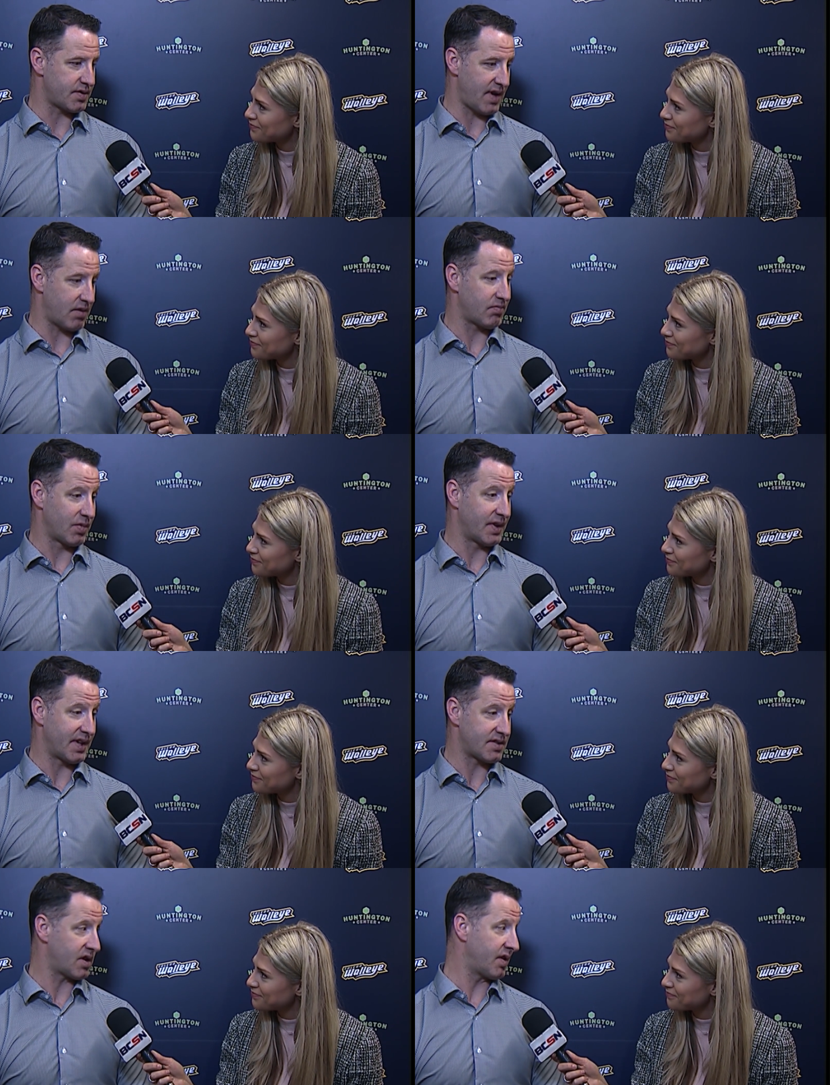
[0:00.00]
Speaker 1: that really
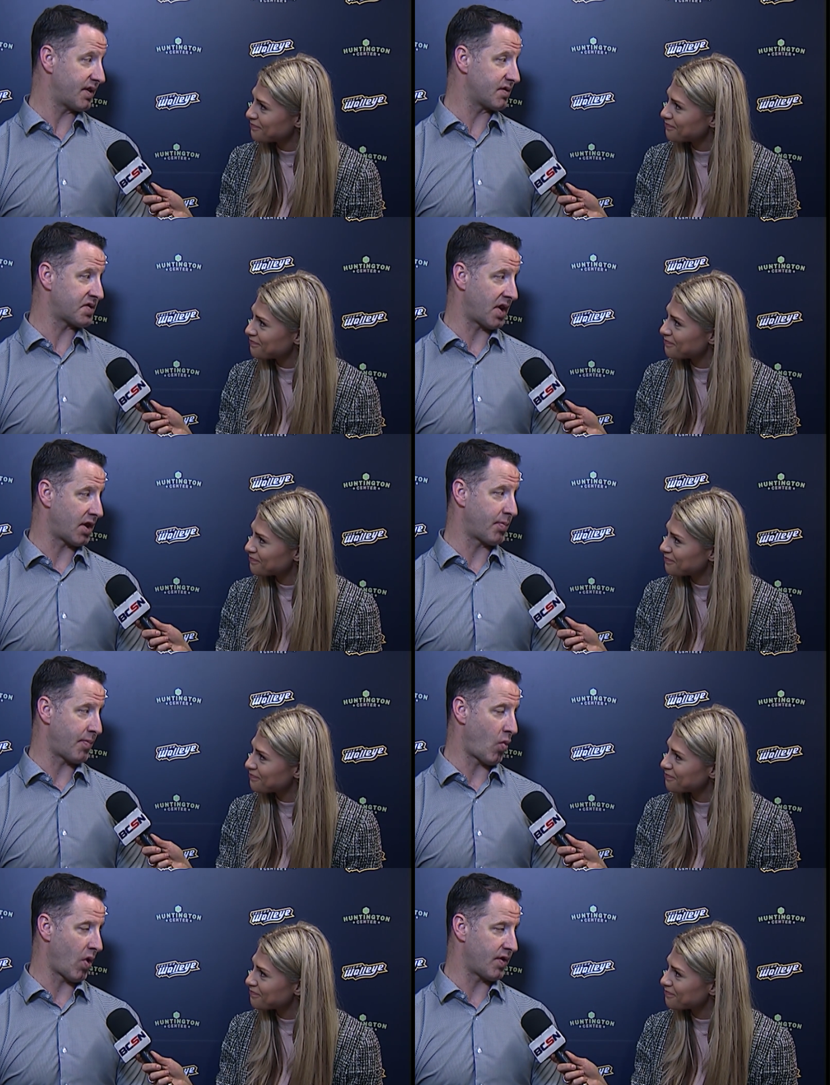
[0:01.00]
gets underneath your skin a little bit
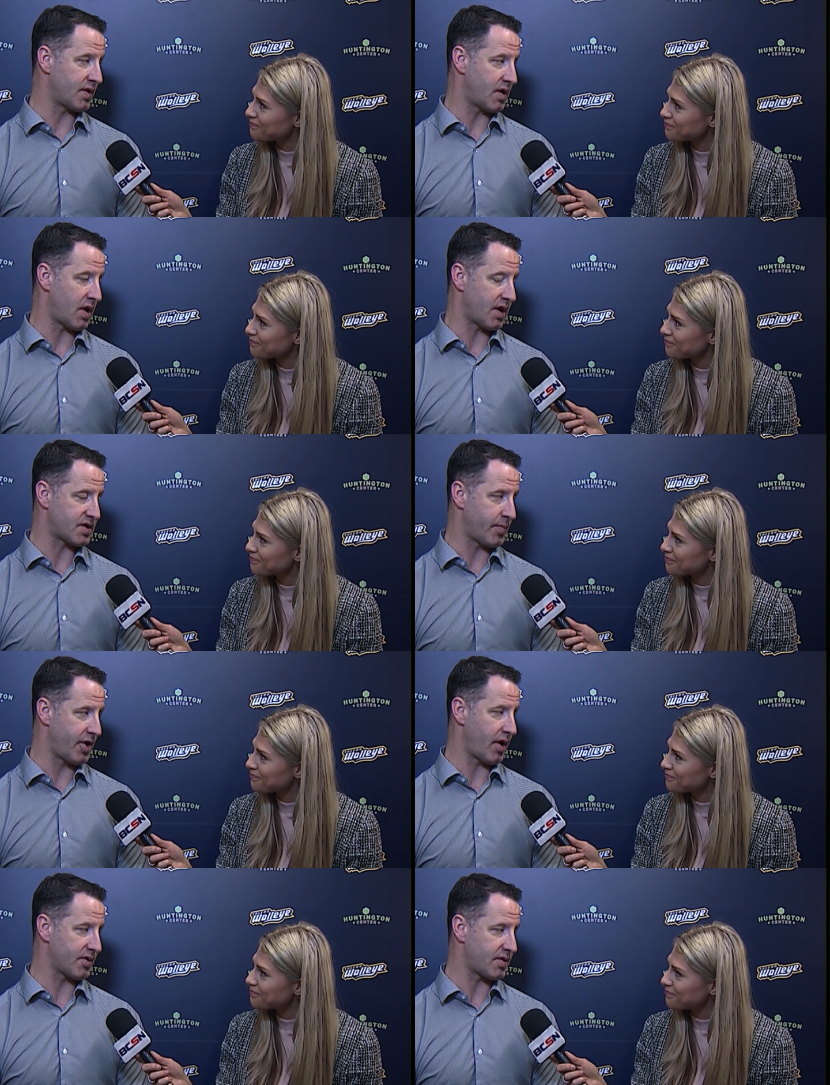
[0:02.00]
more than uh, some of
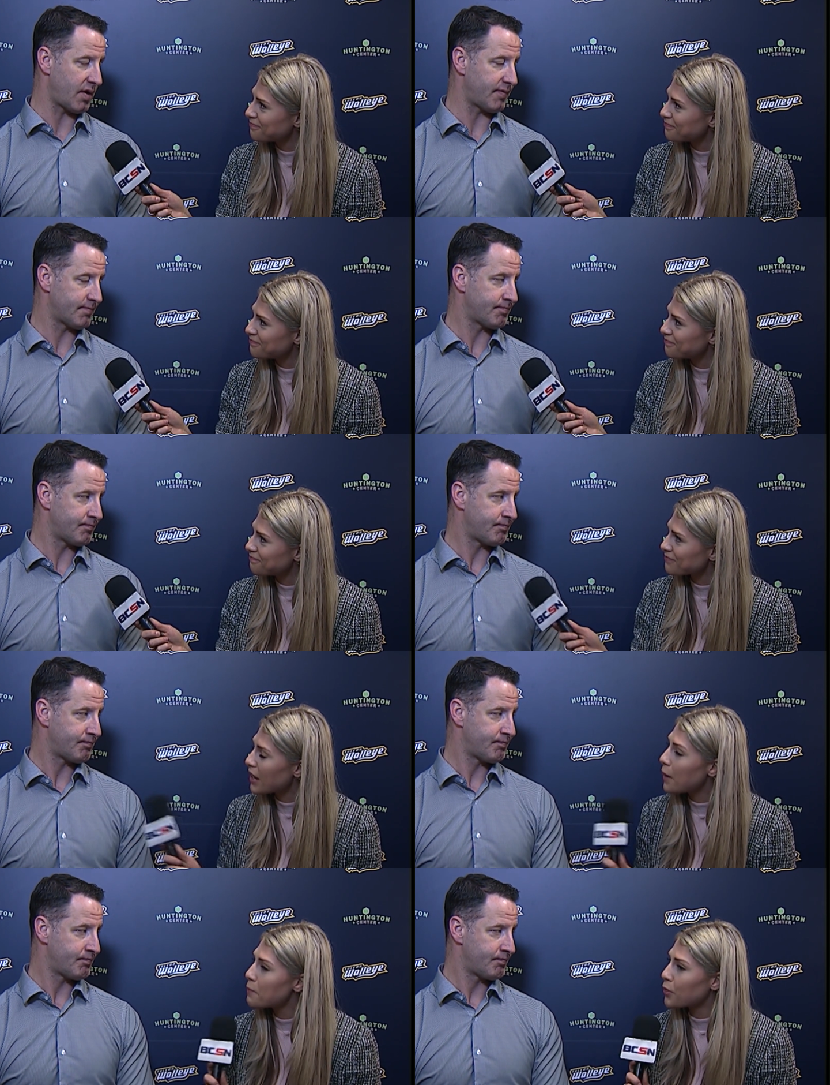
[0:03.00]
the other stuff.
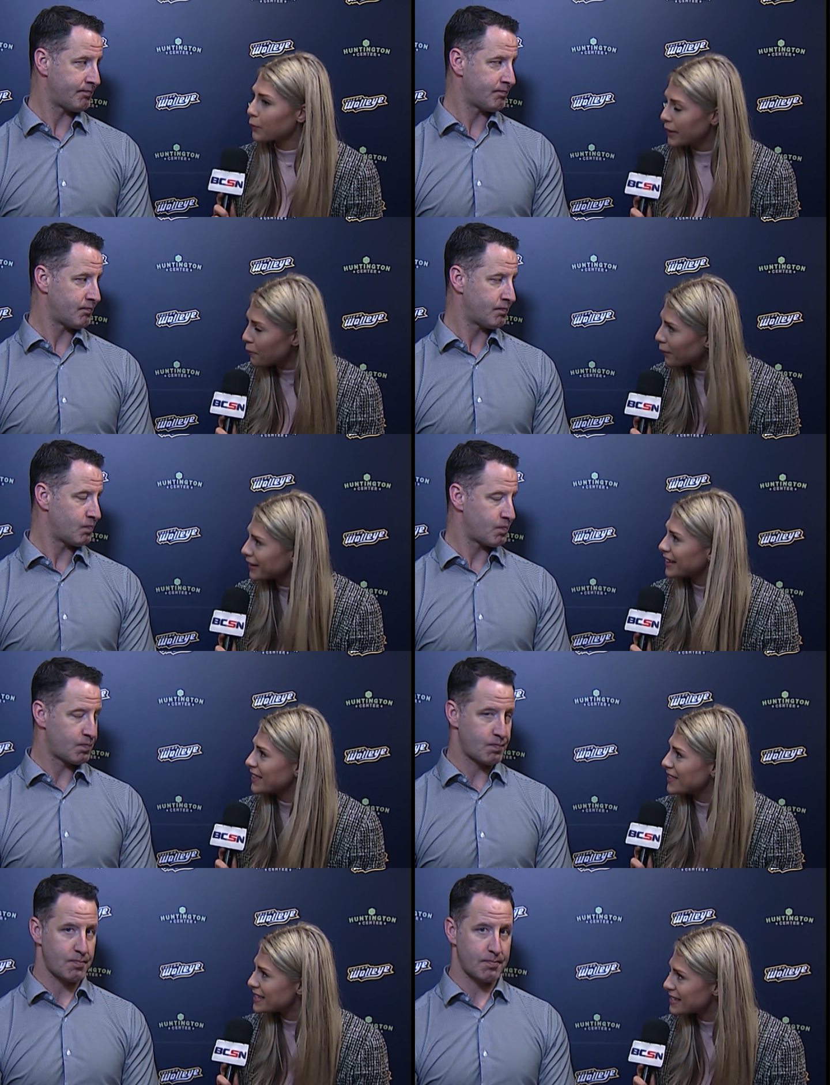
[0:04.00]
Speaker 2: Up three to one
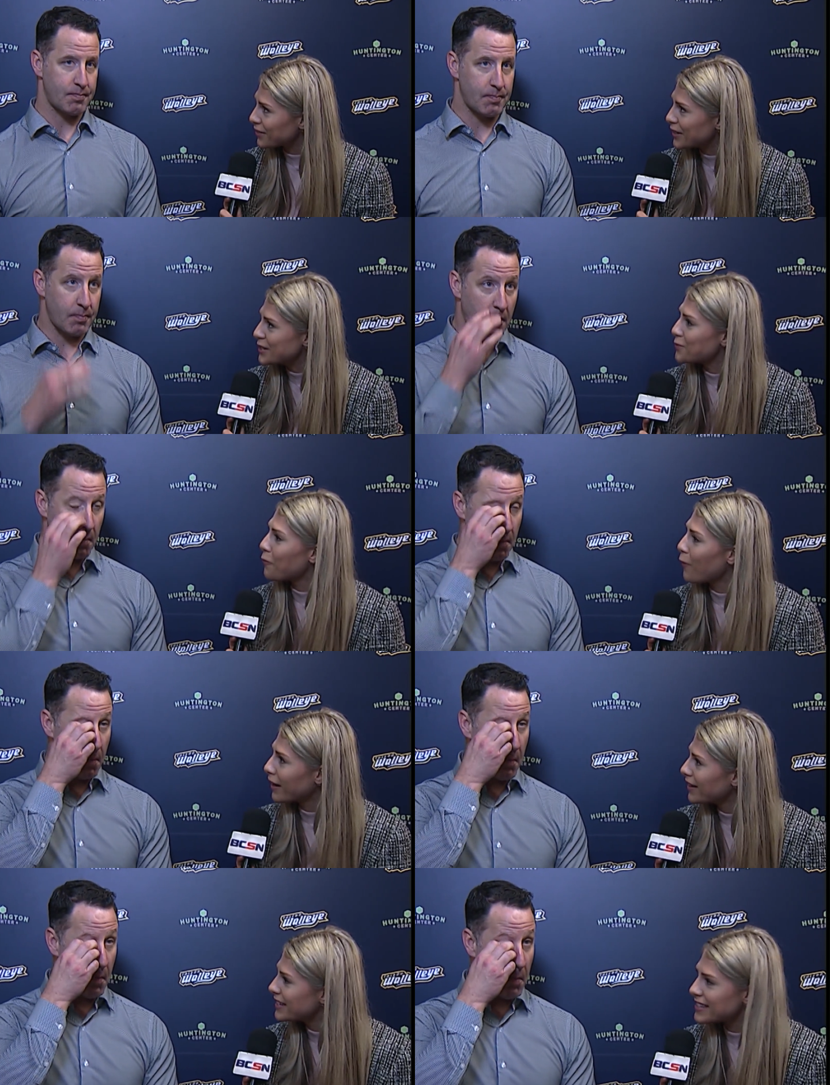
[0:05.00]
in this series.
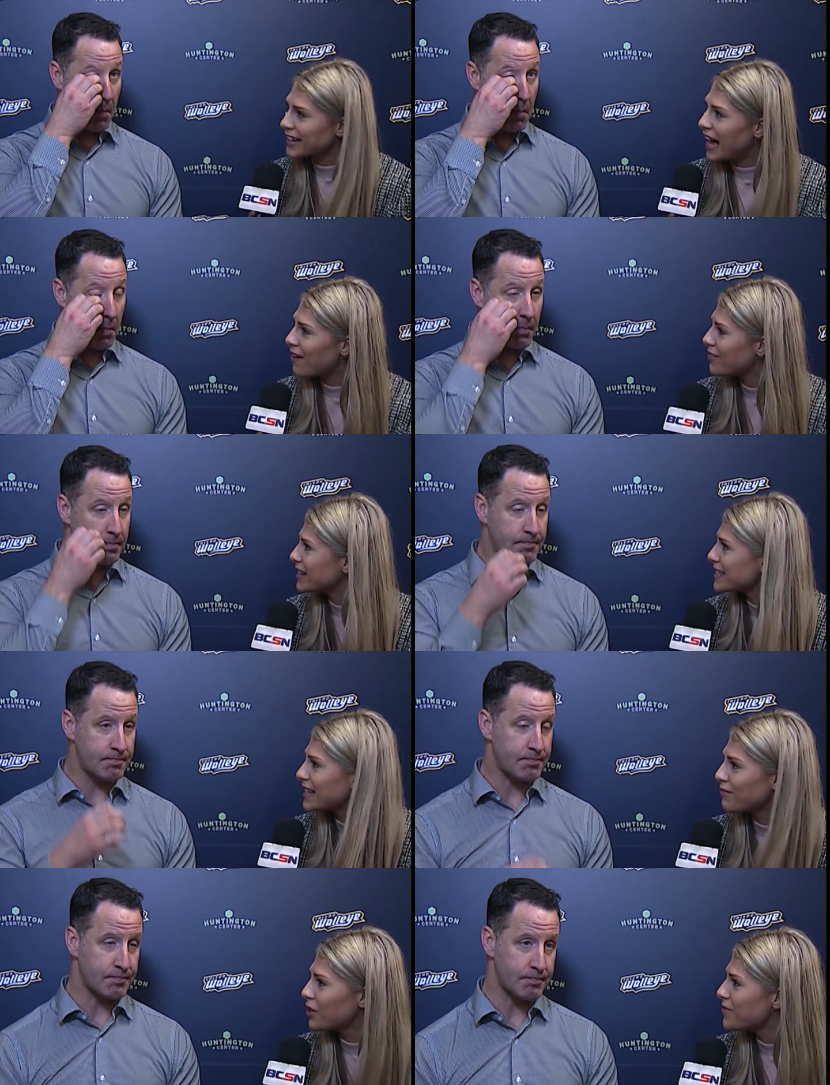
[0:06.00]
Where is the confidence
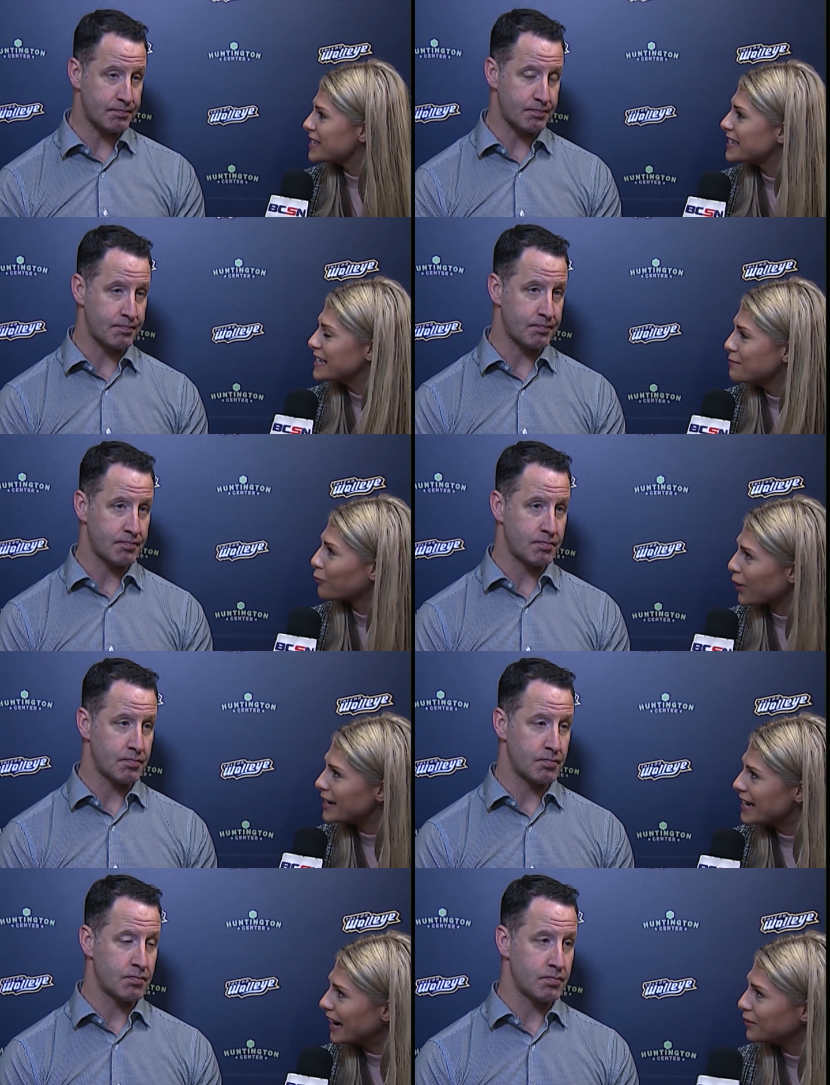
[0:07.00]
level of this team
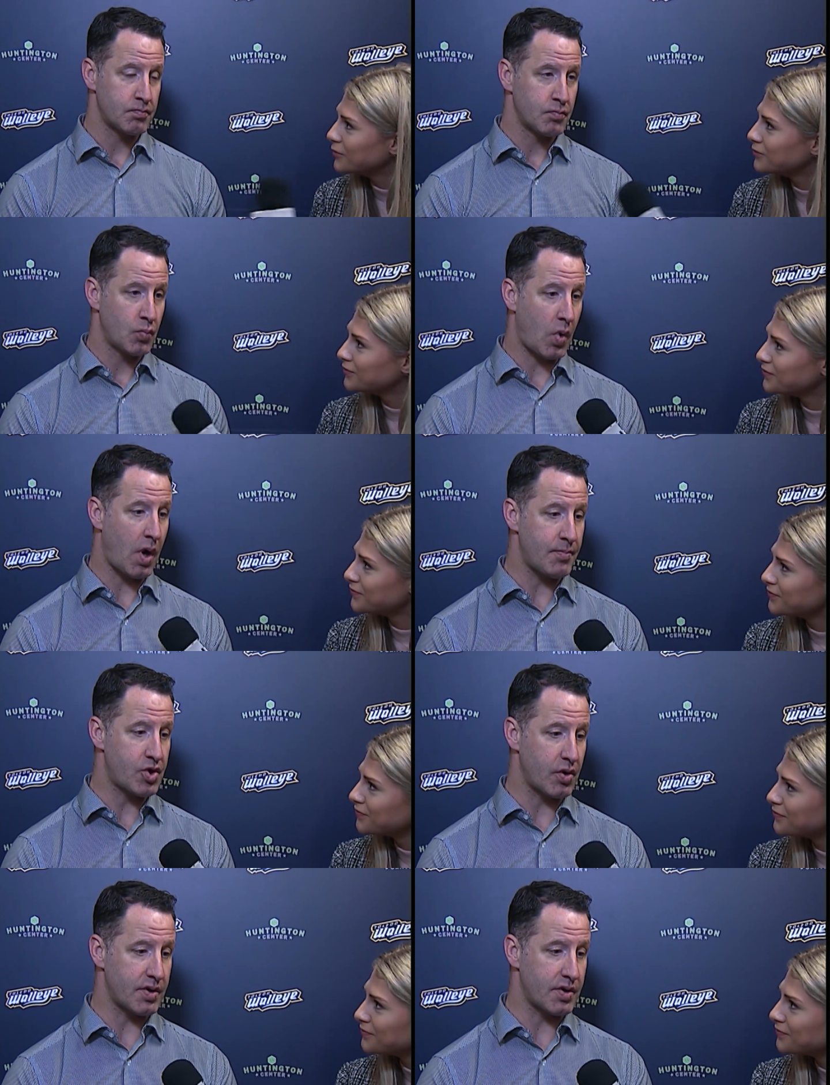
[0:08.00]
right now?
Speaker 1: Well, I'm sure